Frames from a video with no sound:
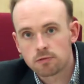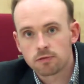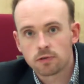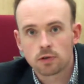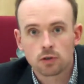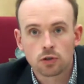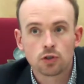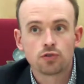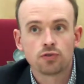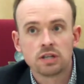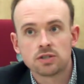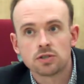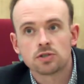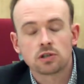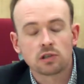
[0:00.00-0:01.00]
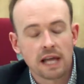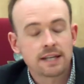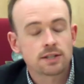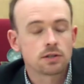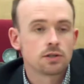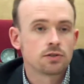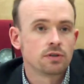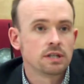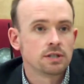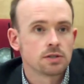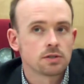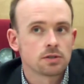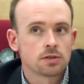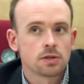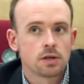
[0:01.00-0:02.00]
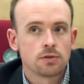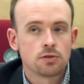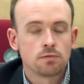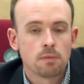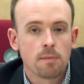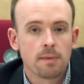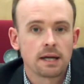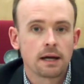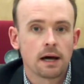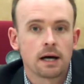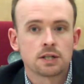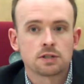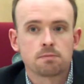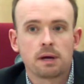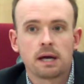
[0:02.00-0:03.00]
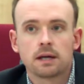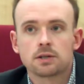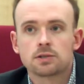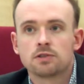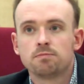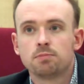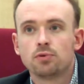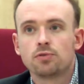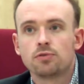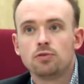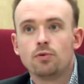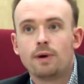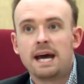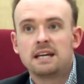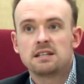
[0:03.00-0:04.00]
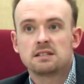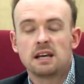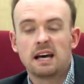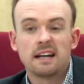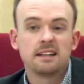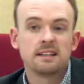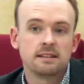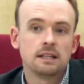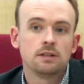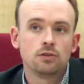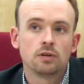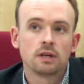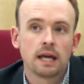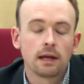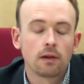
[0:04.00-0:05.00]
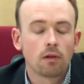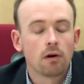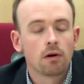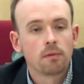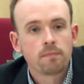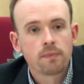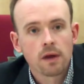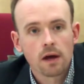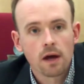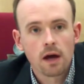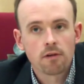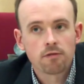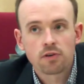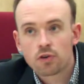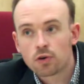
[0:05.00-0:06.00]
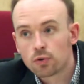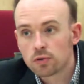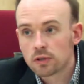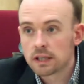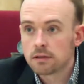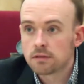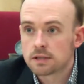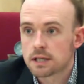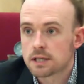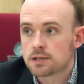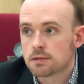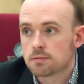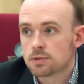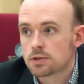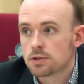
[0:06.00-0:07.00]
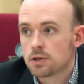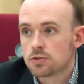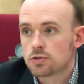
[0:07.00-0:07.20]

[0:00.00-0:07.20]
for good reasons or less good reasons to mimic aspects of both US and indeed UK law uh, for their own legal systems.